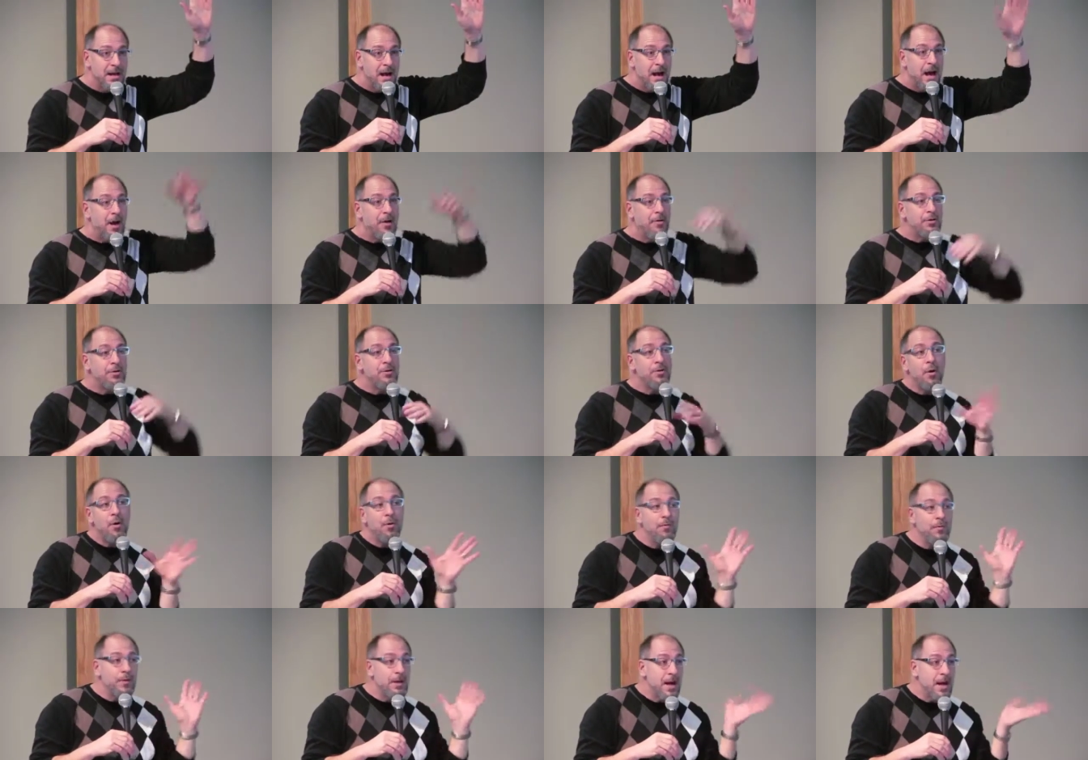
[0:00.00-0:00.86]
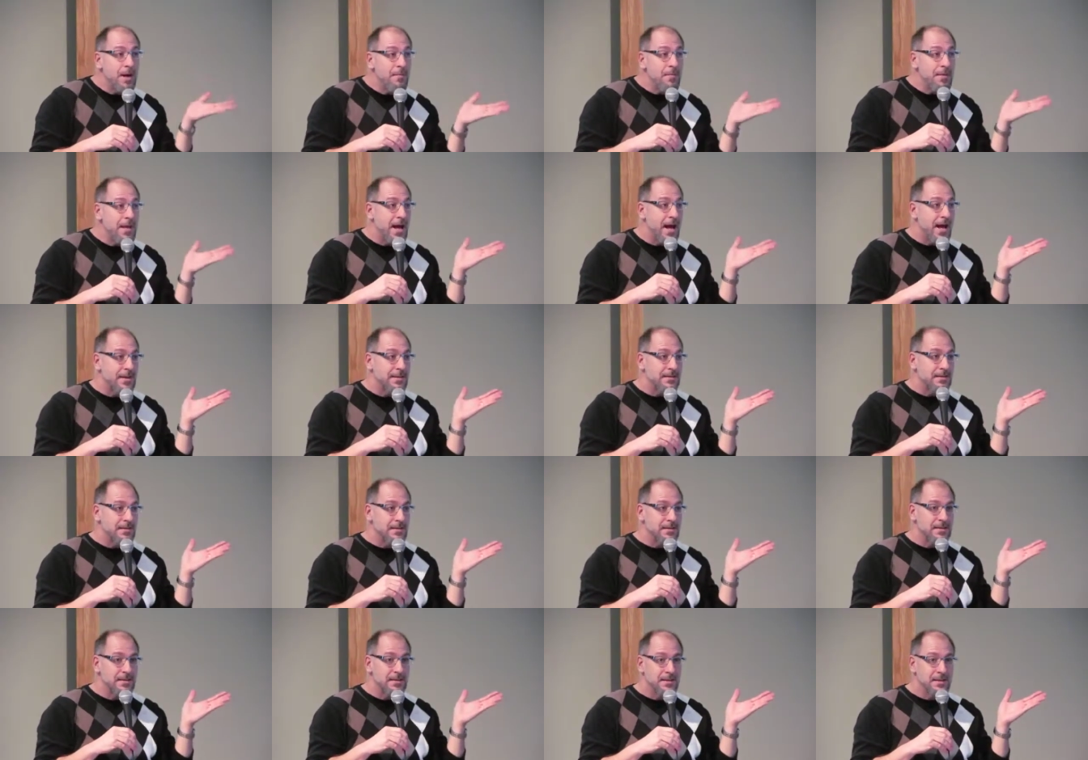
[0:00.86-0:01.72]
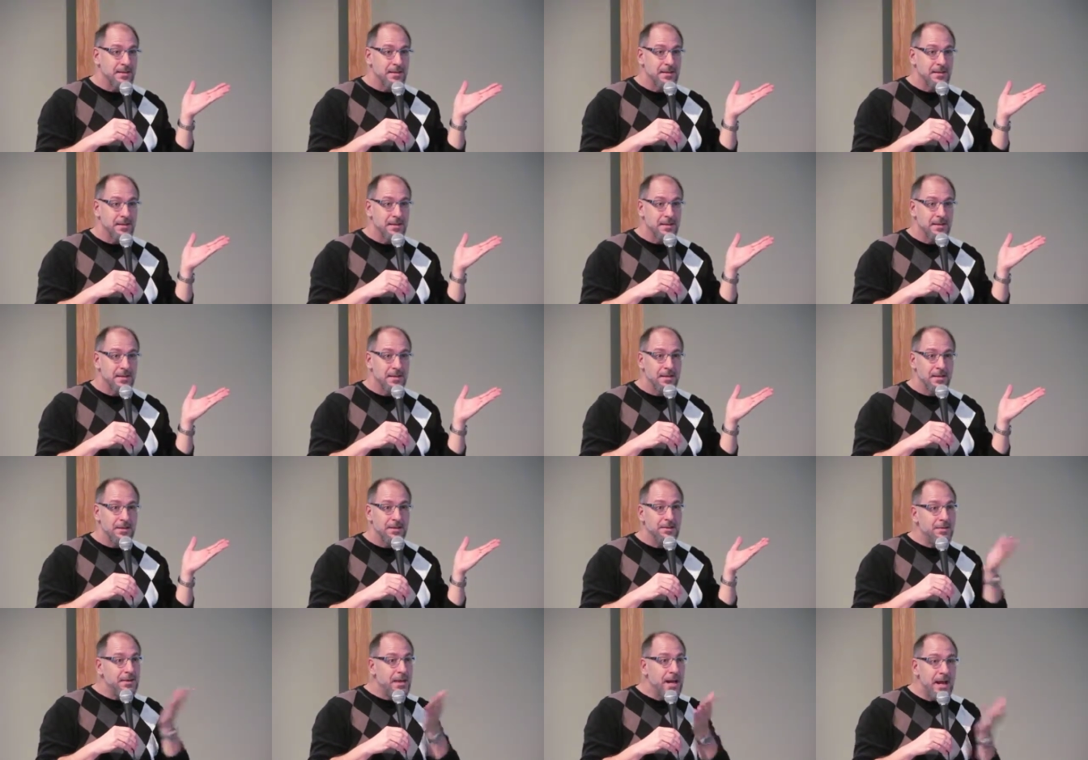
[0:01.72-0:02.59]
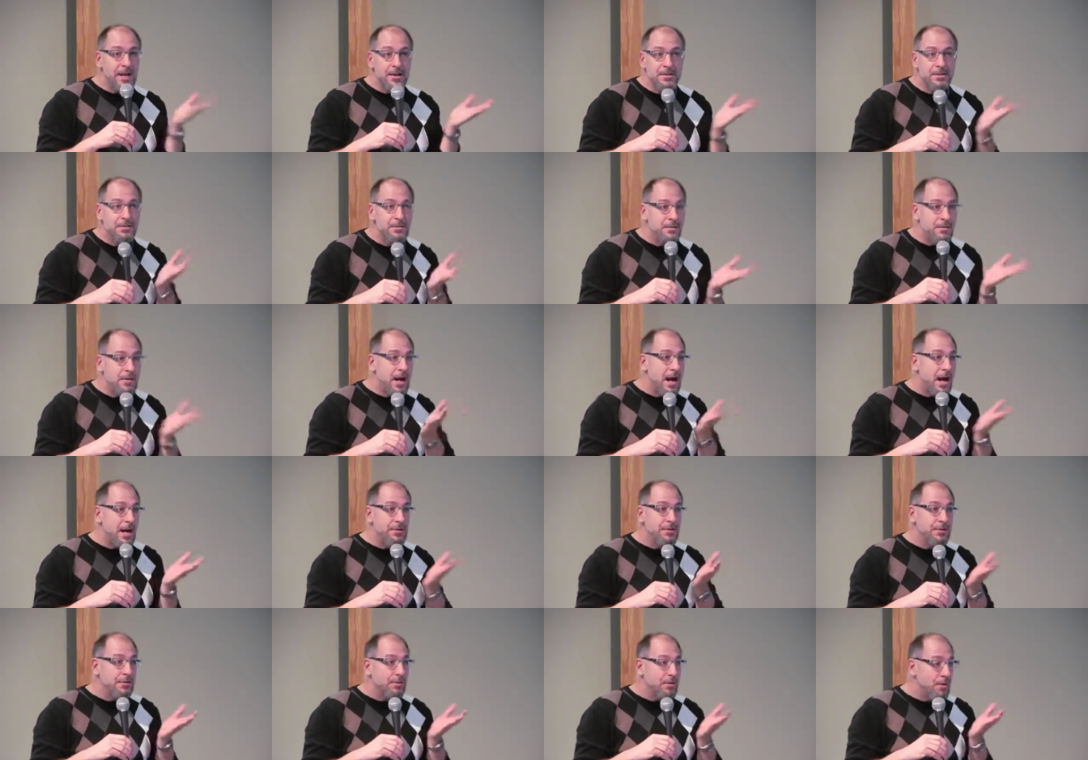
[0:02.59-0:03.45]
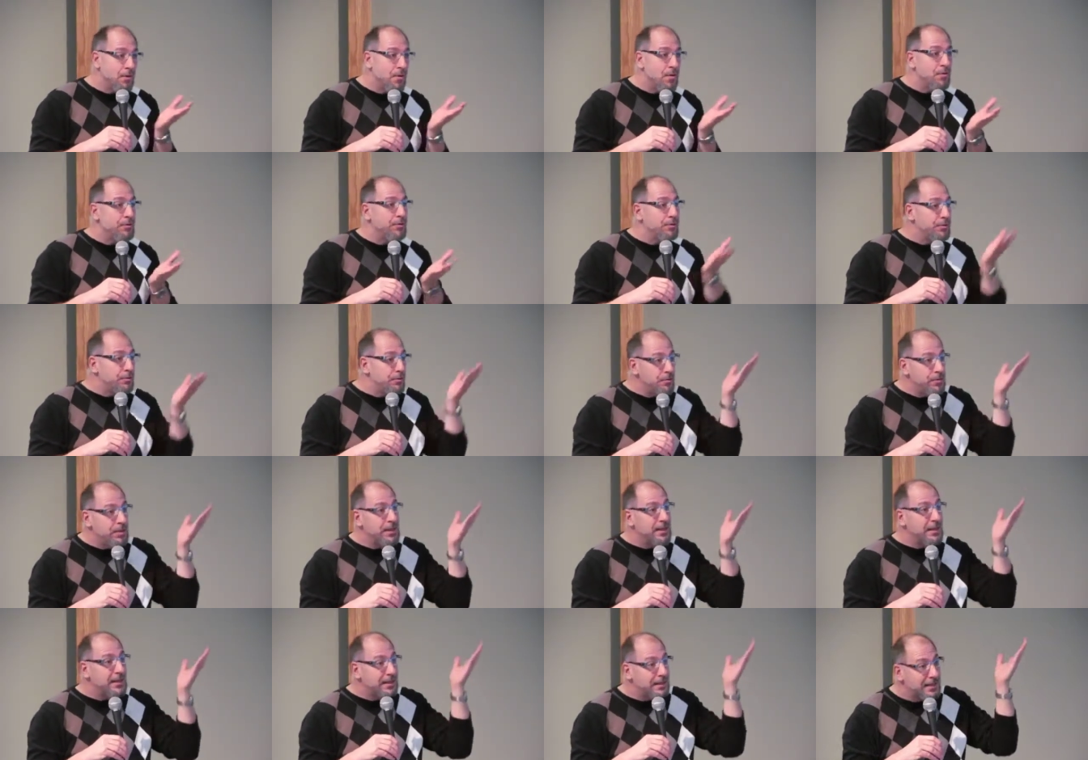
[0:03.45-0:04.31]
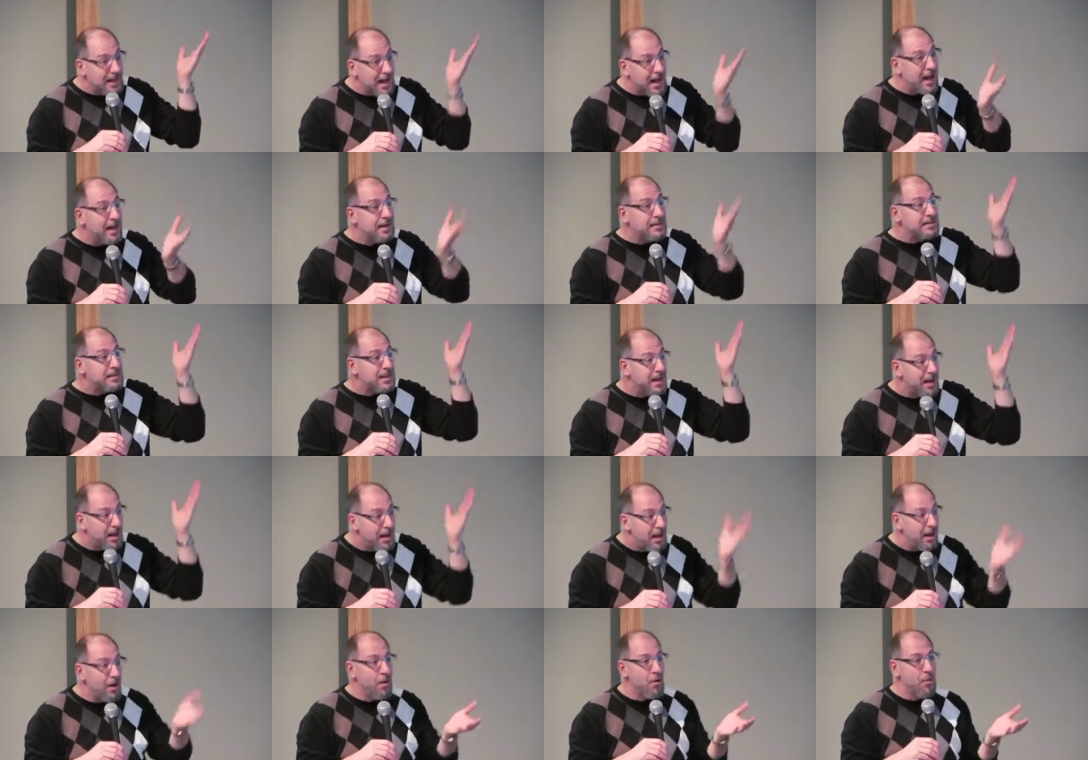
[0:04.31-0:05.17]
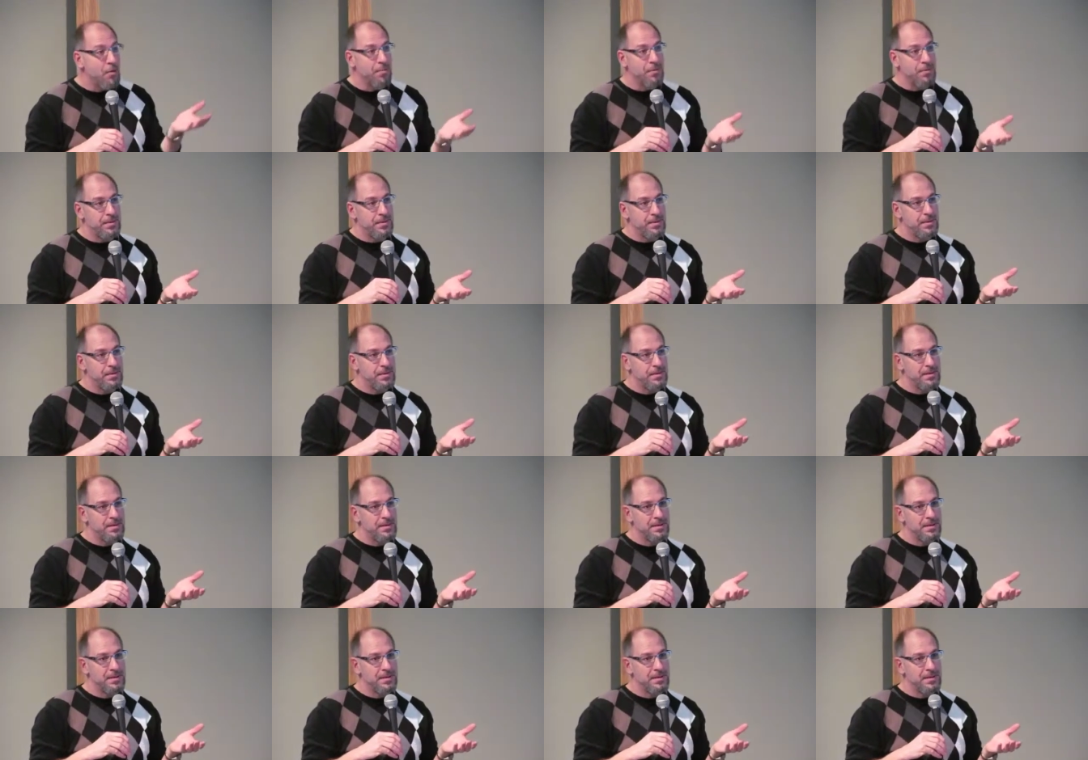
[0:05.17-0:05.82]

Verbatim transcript: How do you overcome that? You can't do it on your own. You need God's help,